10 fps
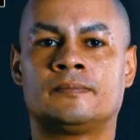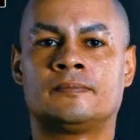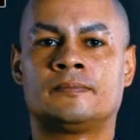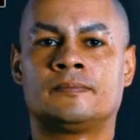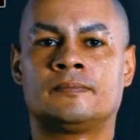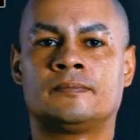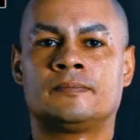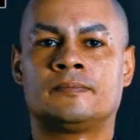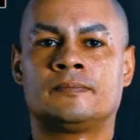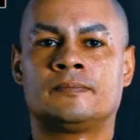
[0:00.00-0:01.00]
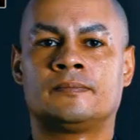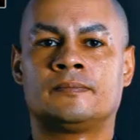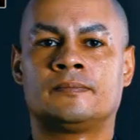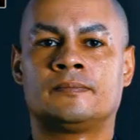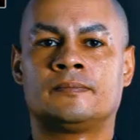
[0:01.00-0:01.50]

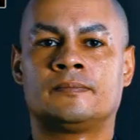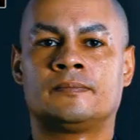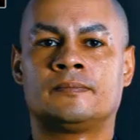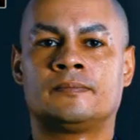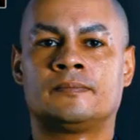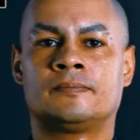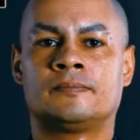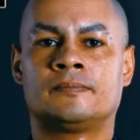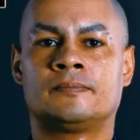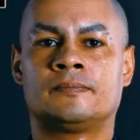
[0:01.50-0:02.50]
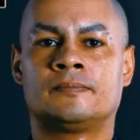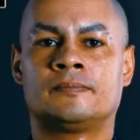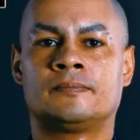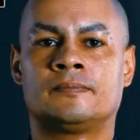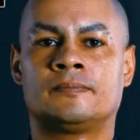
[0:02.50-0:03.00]

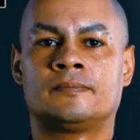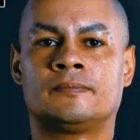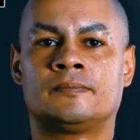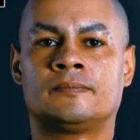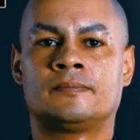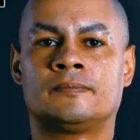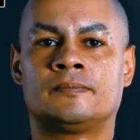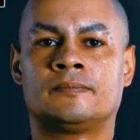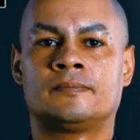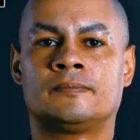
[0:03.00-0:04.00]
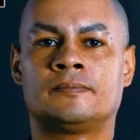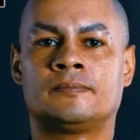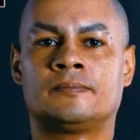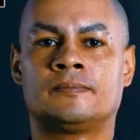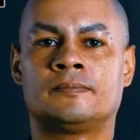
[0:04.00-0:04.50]

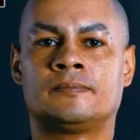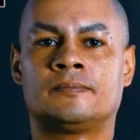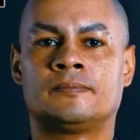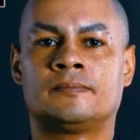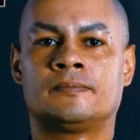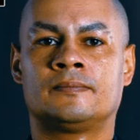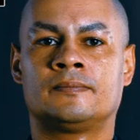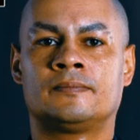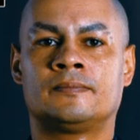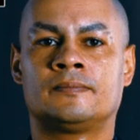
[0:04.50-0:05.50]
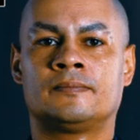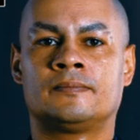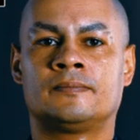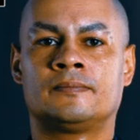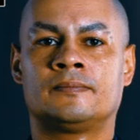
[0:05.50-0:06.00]

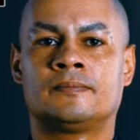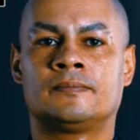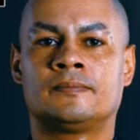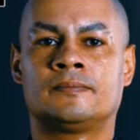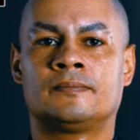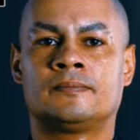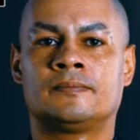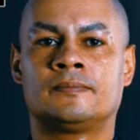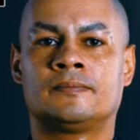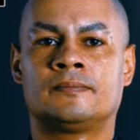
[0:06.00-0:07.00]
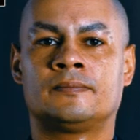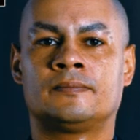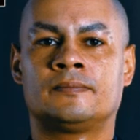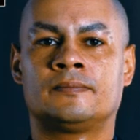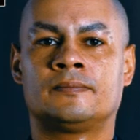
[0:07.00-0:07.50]

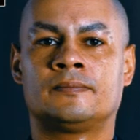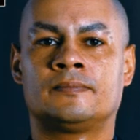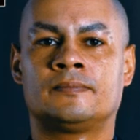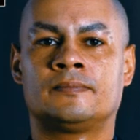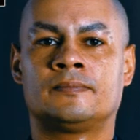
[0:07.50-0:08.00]
This is a still picture; no speech is visible.